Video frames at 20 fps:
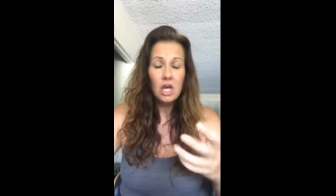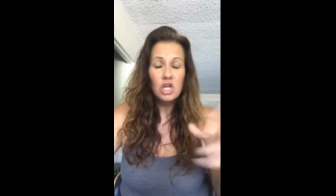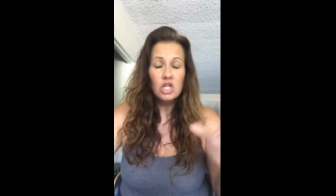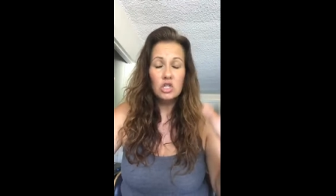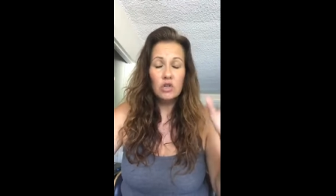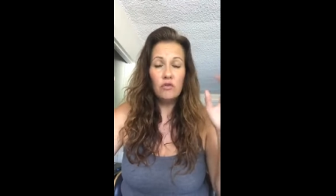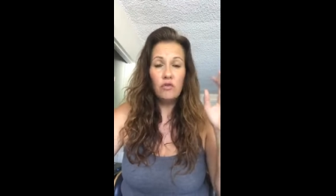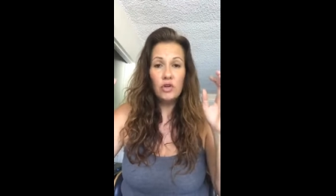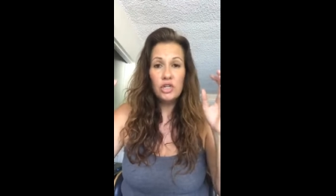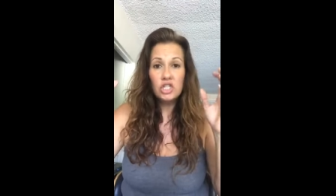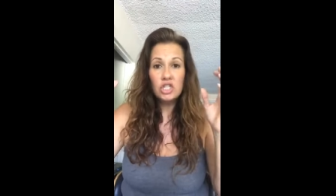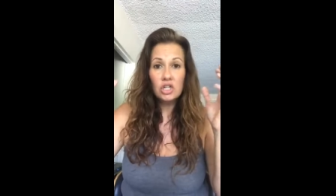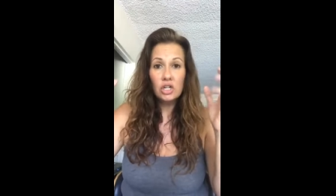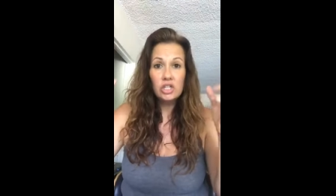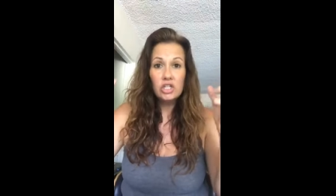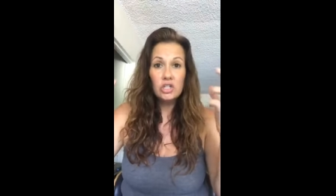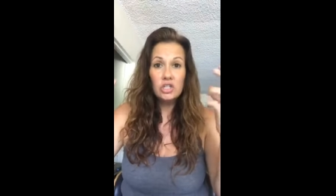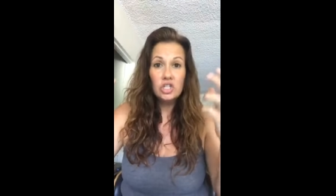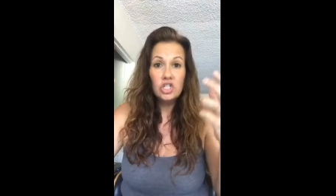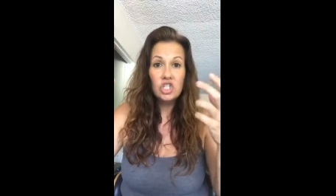So if we
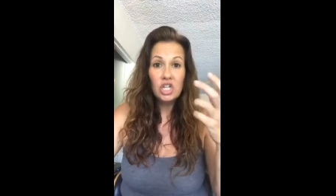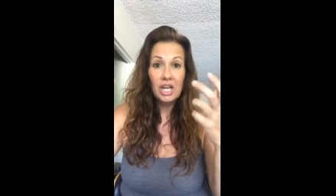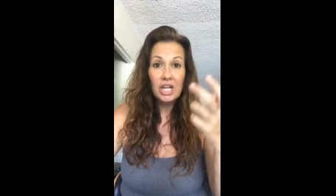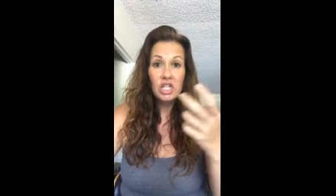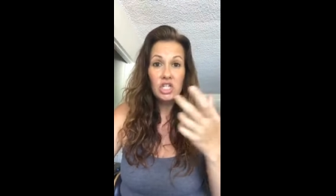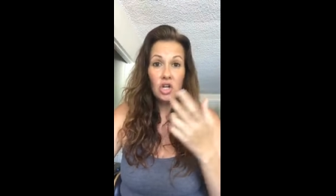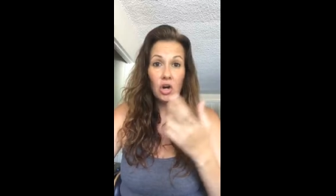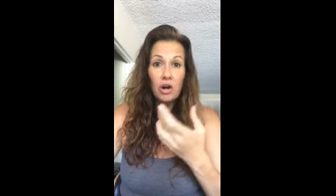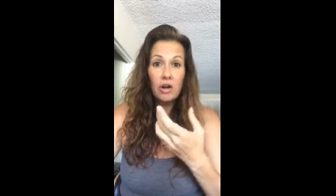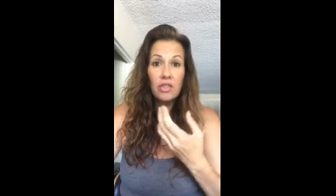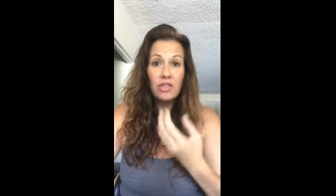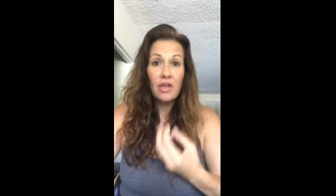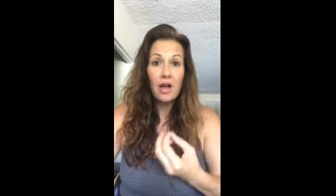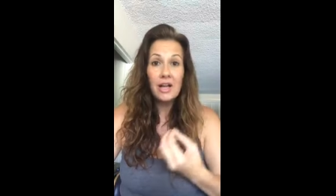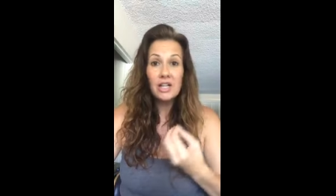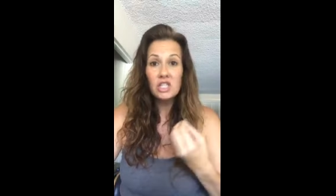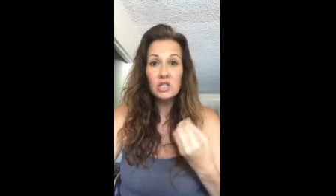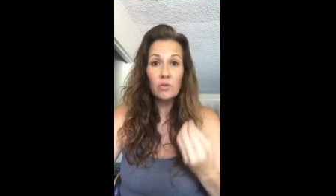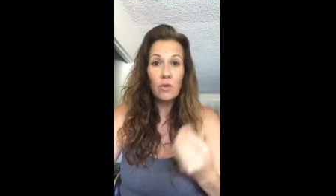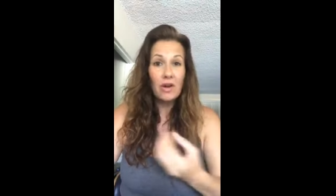start to change our
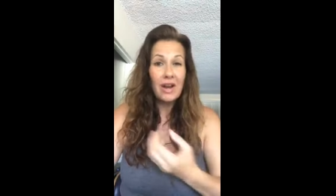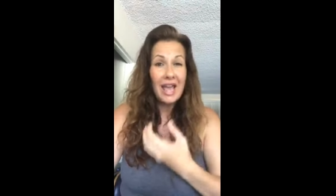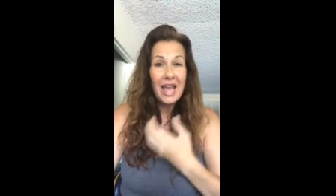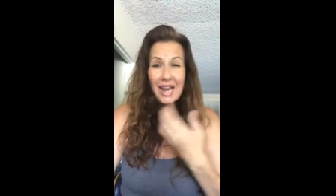thoughts around